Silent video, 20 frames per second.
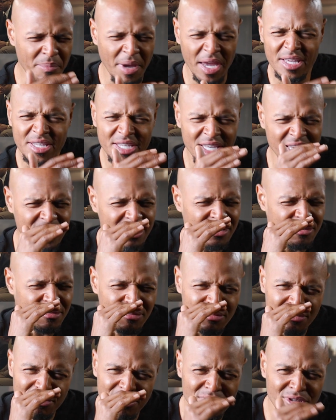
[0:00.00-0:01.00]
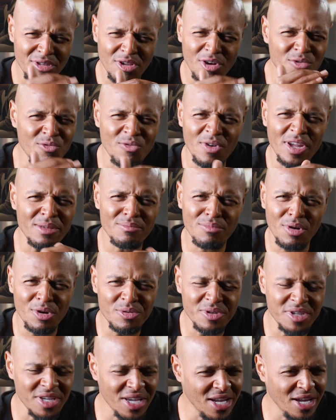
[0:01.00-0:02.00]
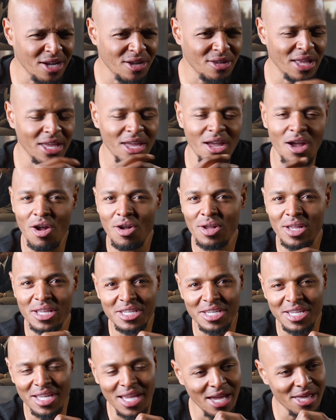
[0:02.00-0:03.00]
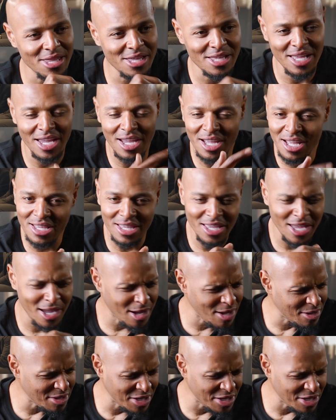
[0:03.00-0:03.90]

Basic low rent motel. They all get together, they in there.